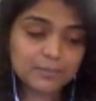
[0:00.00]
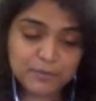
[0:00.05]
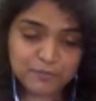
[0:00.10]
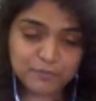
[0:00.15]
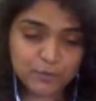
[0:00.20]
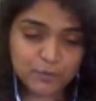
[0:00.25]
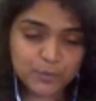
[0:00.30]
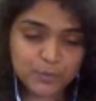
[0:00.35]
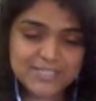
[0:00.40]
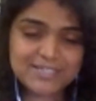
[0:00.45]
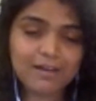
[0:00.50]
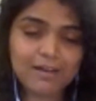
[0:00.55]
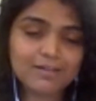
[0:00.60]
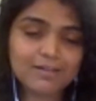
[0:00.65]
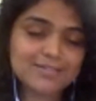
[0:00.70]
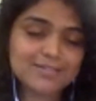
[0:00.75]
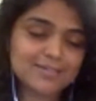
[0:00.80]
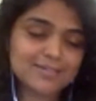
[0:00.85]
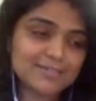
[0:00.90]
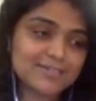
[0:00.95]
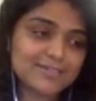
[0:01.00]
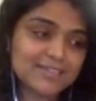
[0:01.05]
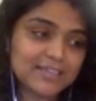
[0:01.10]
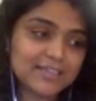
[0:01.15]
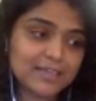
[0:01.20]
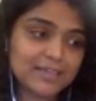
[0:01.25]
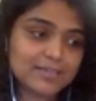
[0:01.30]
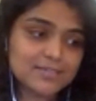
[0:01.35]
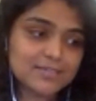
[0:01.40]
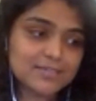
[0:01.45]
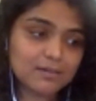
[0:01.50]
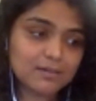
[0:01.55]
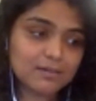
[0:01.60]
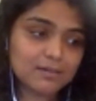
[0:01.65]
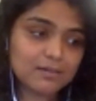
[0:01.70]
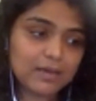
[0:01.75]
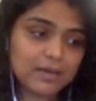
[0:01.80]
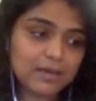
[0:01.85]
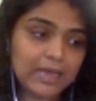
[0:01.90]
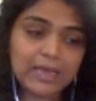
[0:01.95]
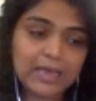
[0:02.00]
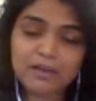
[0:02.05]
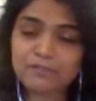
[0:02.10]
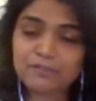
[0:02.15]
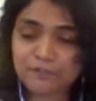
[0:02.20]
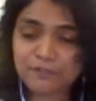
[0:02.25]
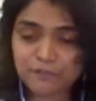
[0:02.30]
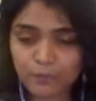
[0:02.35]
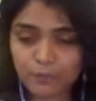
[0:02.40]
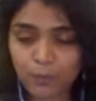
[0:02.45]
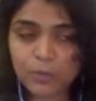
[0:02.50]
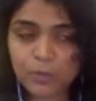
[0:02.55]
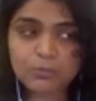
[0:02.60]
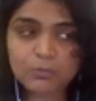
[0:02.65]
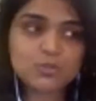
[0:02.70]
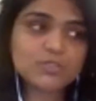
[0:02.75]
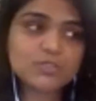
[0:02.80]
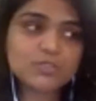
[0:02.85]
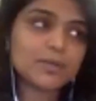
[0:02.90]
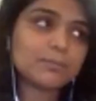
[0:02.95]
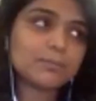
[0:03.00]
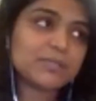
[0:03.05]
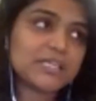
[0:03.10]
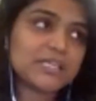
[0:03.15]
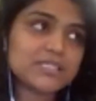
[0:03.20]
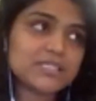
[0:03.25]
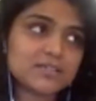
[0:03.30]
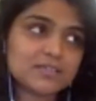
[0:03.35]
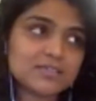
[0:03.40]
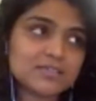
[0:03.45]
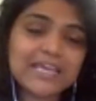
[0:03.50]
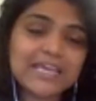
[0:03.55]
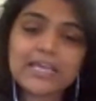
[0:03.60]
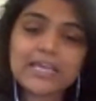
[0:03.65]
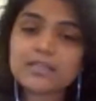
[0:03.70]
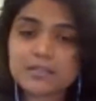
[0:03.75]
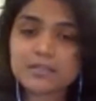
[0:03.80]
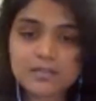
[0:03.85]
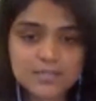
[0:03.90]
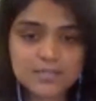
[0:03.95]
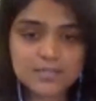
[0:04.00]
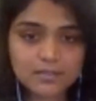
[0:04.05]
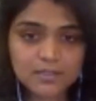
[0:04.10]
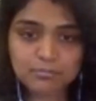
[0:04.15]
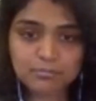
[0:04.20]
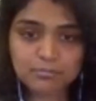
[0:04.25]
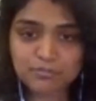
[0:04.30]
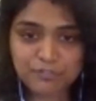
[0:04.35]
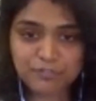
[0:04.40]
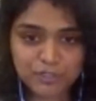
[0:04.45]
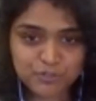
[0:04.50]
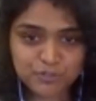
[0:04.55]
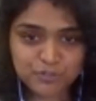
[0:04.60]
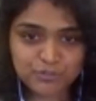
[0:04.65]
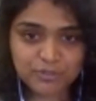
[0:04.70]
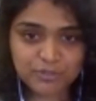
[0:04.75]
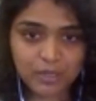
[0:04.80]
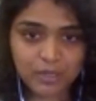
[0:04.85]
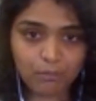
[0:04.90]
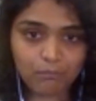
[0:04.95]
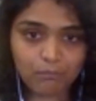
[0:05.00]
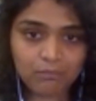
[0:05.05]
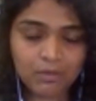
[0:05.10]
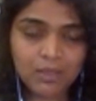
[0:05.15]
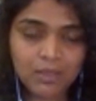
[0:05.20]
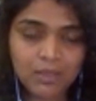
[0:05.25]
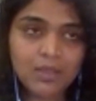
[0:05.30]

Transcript: before we started, that I have almost completed 8 years in the profession now.